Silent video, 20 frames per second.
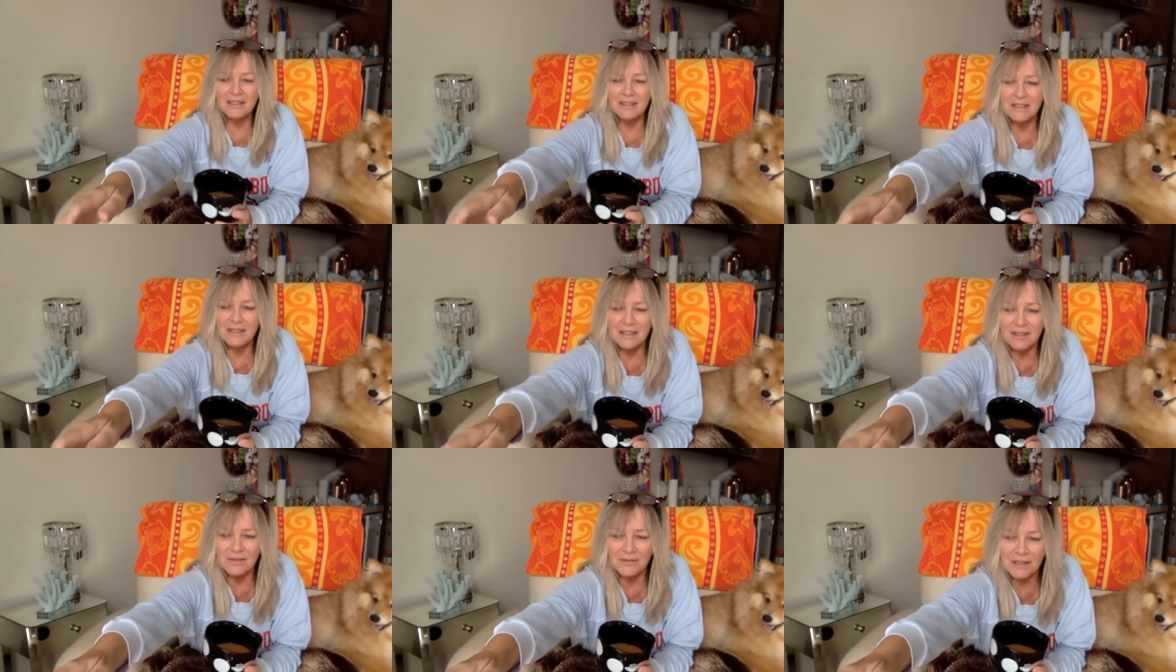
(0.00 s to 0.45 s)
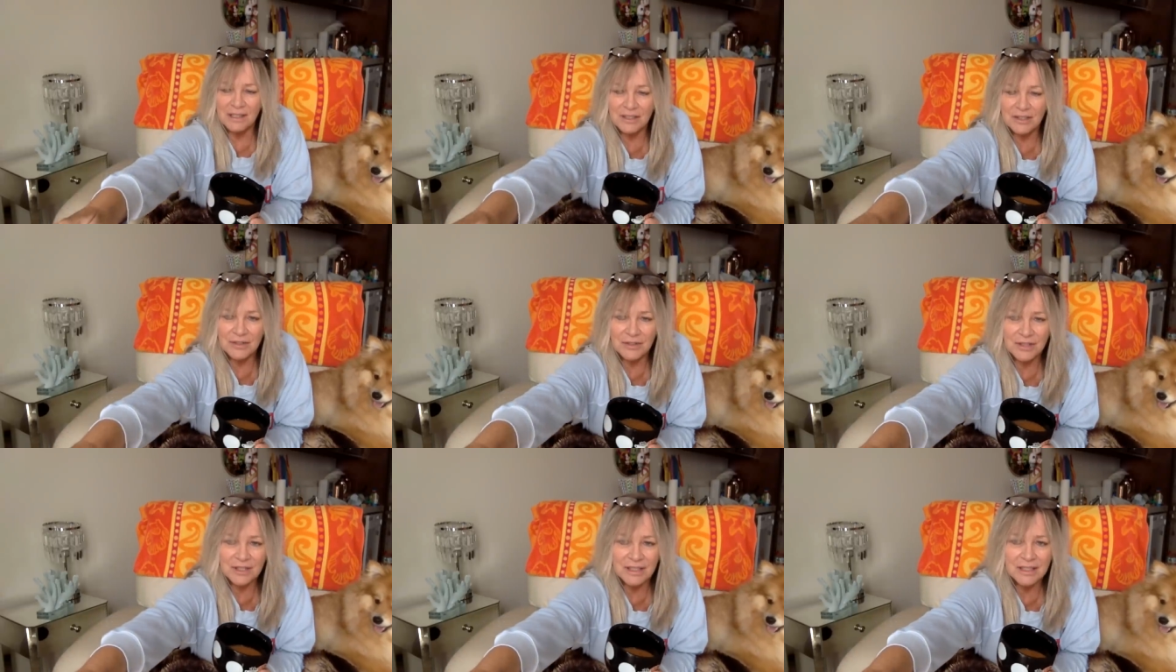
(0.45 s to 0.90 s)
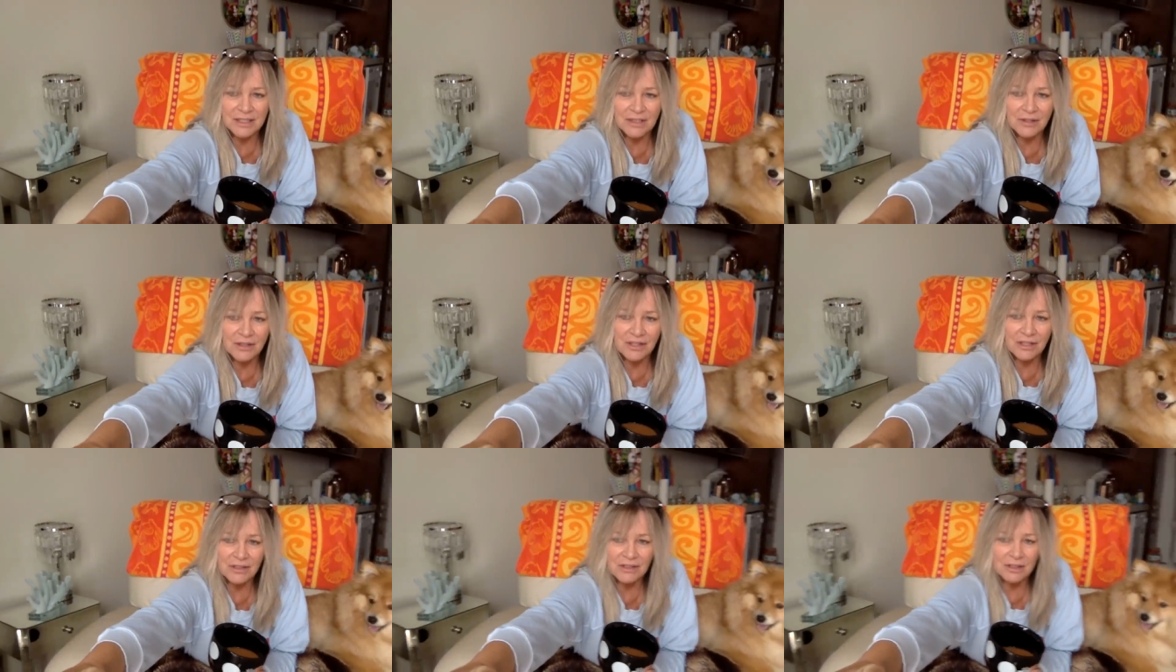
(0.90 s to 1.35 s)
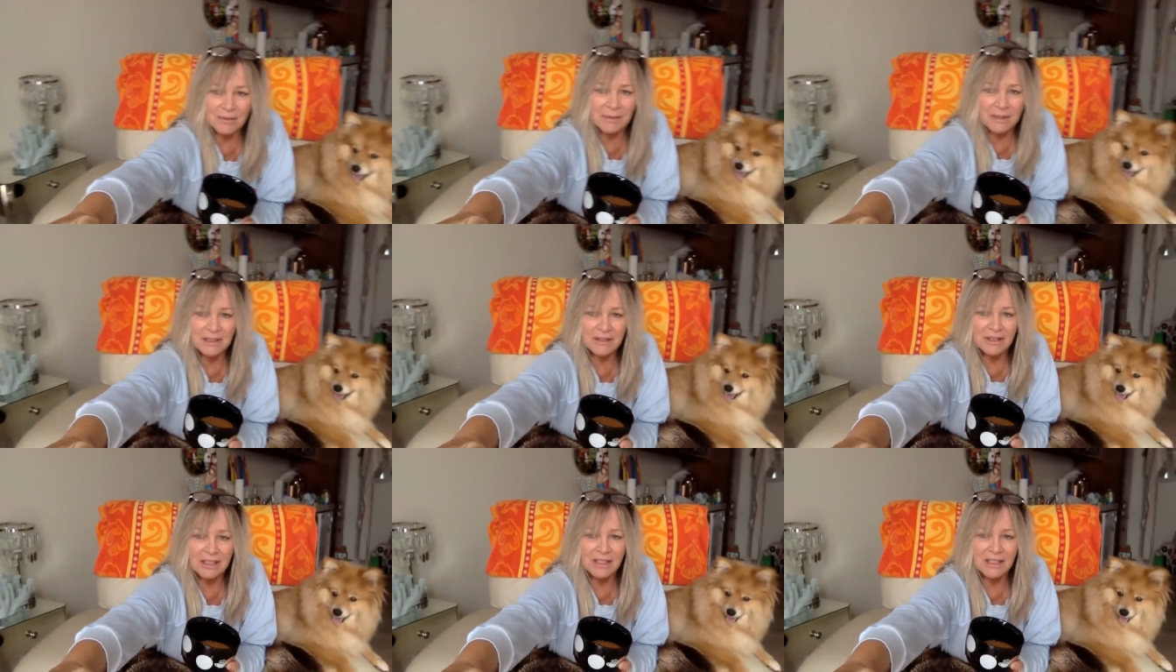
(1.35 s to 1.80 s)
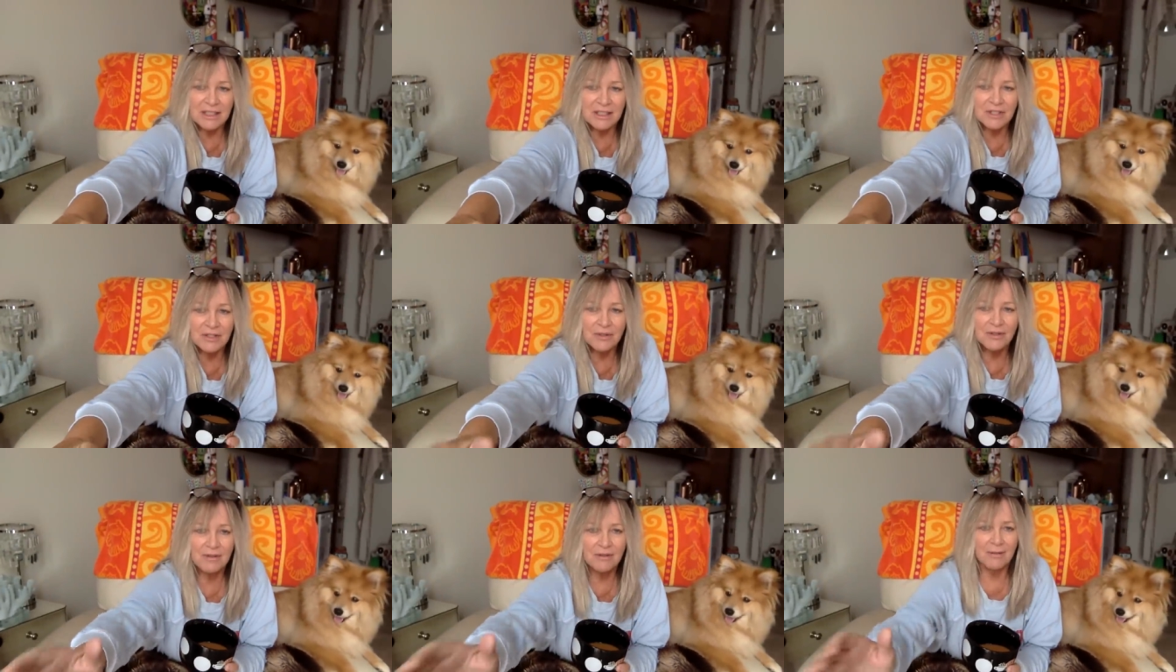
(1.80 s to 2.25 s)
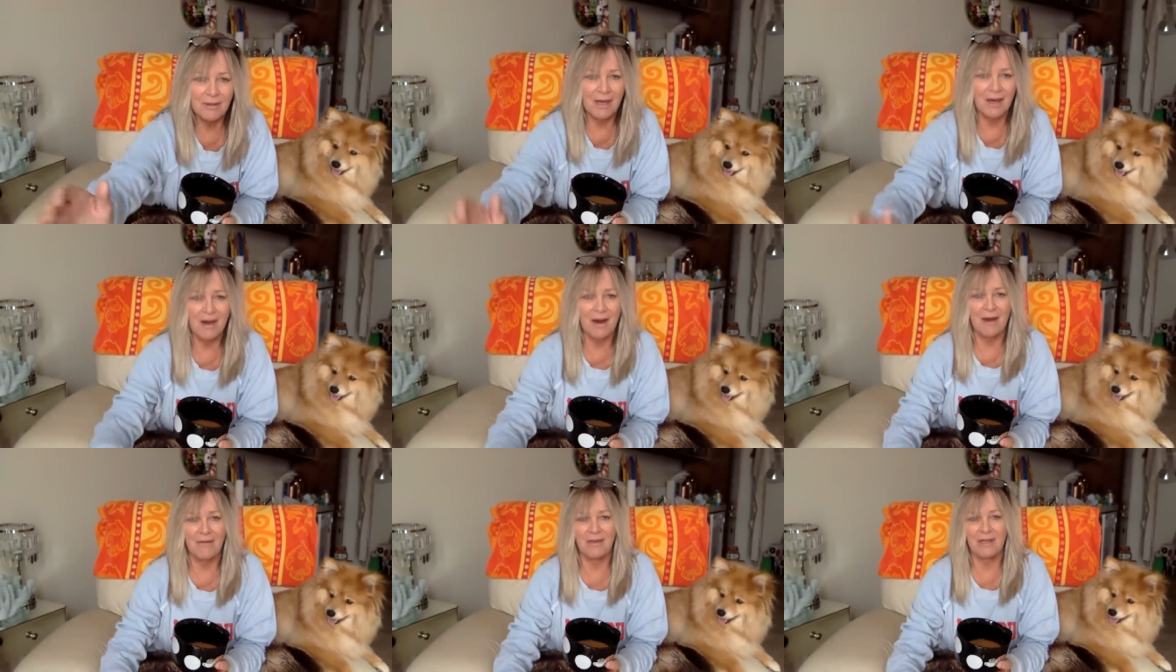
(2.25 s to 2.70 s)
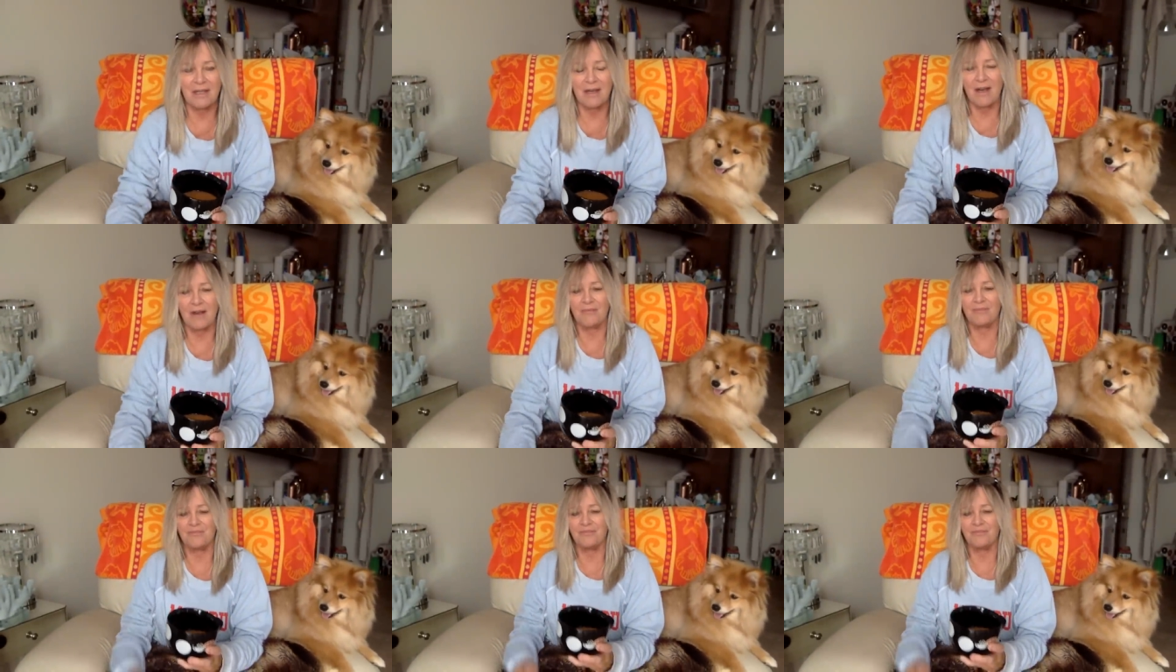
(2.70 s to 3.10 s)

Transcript: You know what? You're just so cute. Let me try and get you. There we go.